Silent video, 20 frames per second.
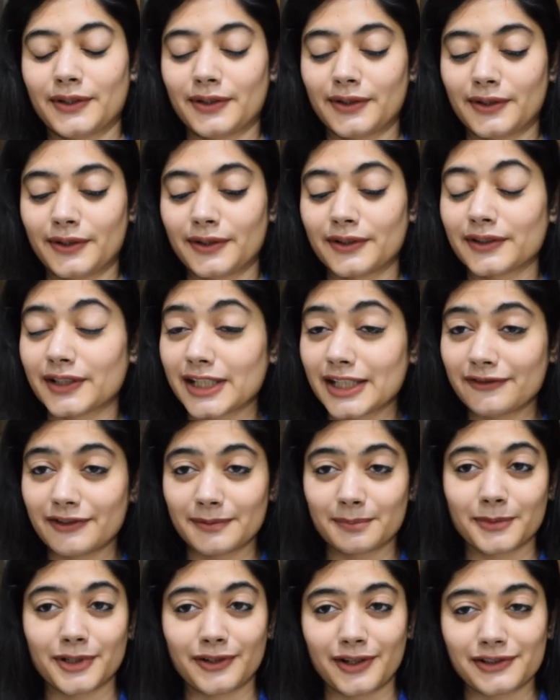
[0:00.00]
or
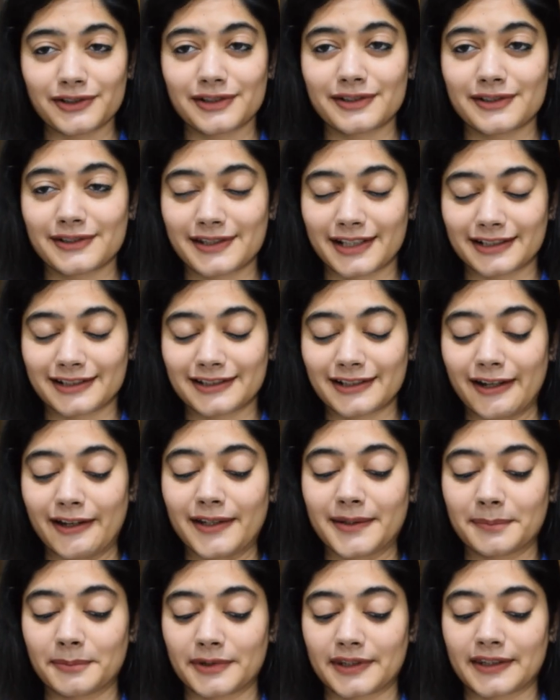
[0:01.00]
even monotonous at
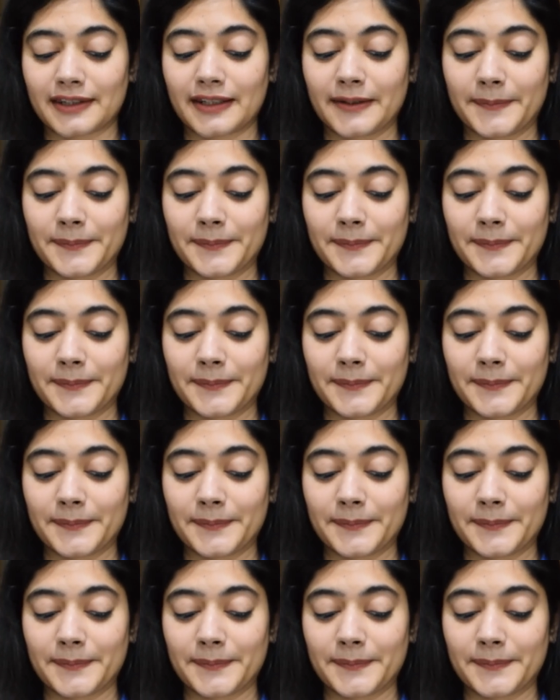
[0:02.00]
times.